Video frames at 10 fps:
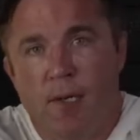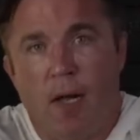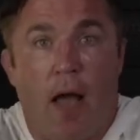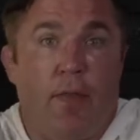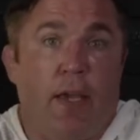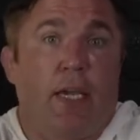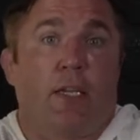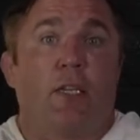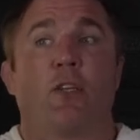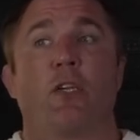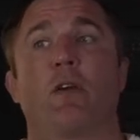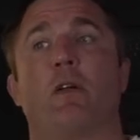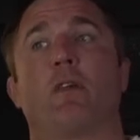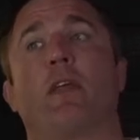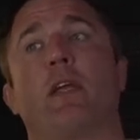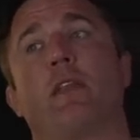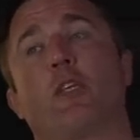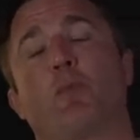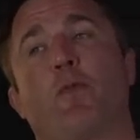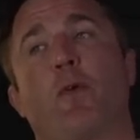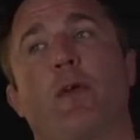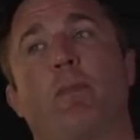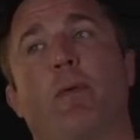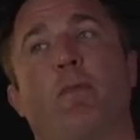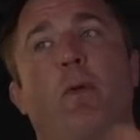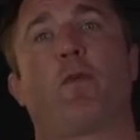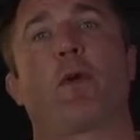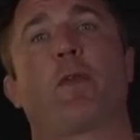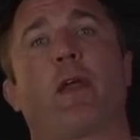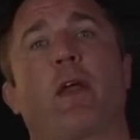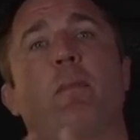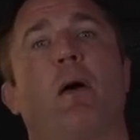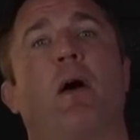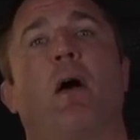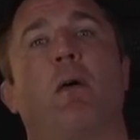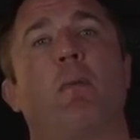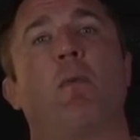I think he's sincere, and I'll tell you this before you think I'm a